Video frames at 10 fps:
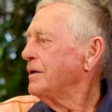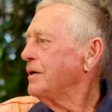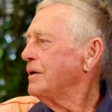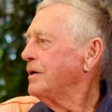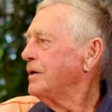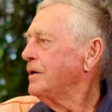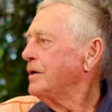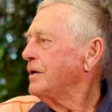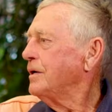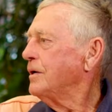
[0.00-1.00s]

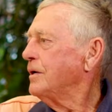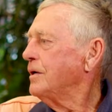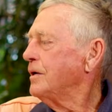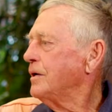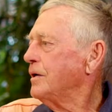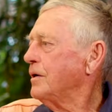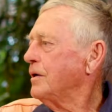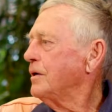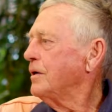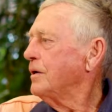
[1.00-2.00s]

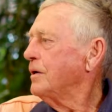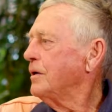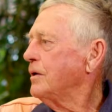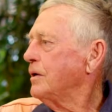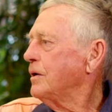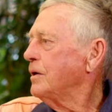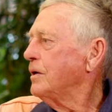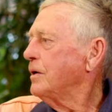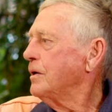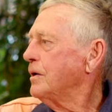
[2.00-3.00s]

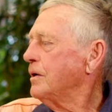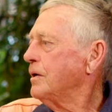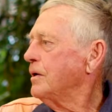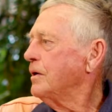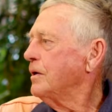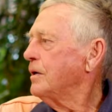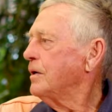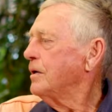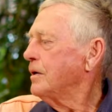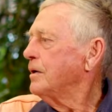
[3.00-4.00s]

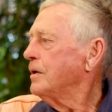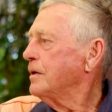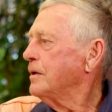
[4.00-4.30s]
No words are spoken by the person on screen.